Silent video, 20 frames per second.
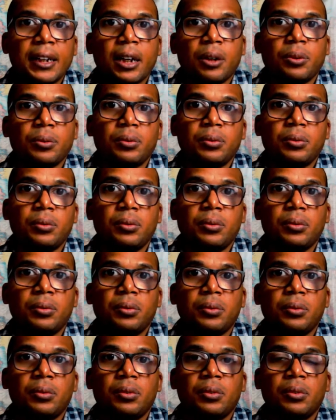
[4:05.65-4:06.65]
out,
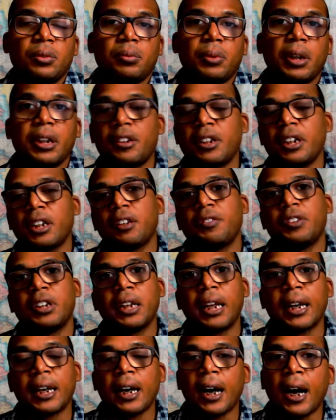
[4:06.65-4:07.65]
right? Think of it
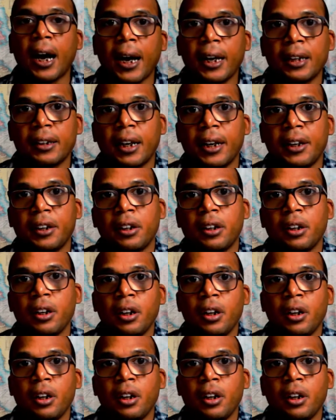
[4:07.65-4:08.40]
like a highlighter.